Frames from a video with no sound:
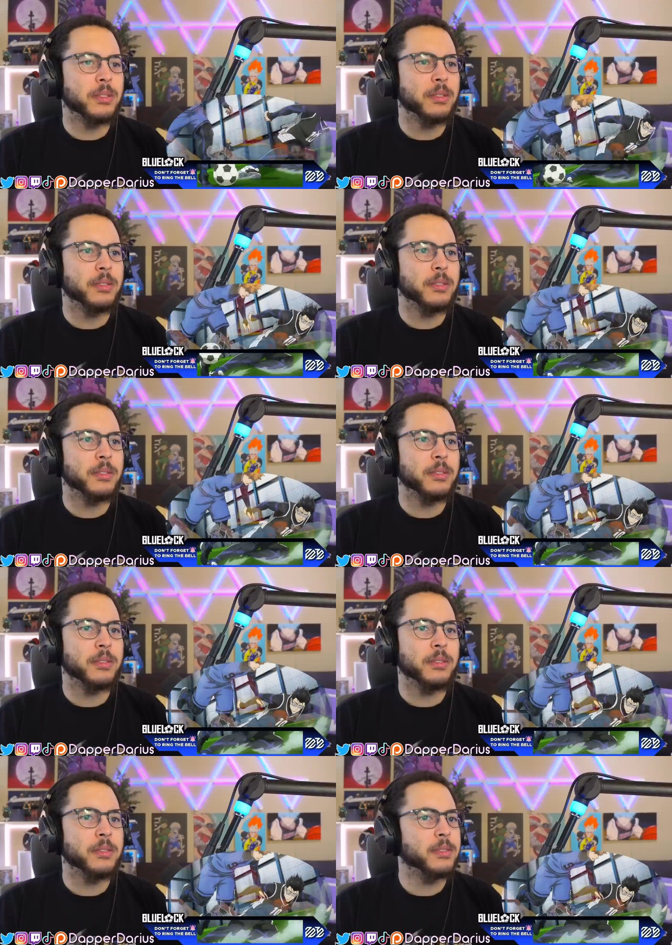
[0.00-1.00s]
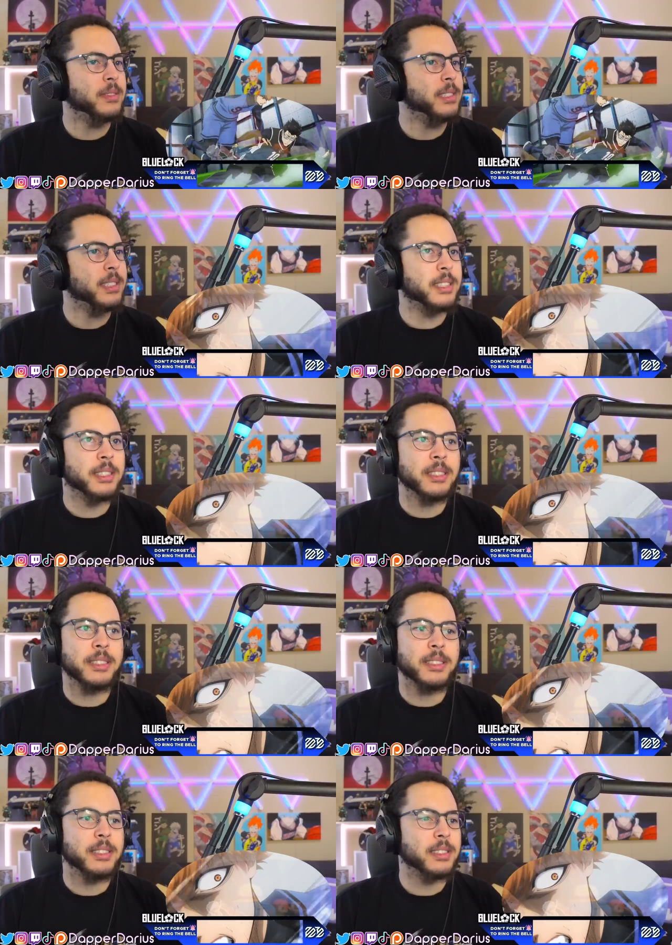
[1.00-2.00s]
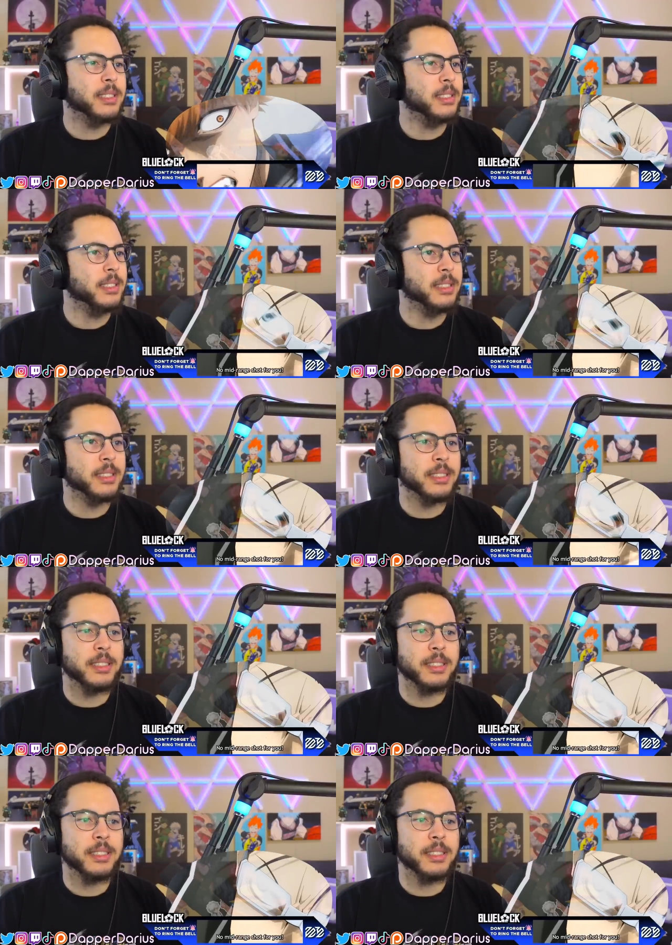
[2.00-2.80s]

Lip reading: Nobody speaks.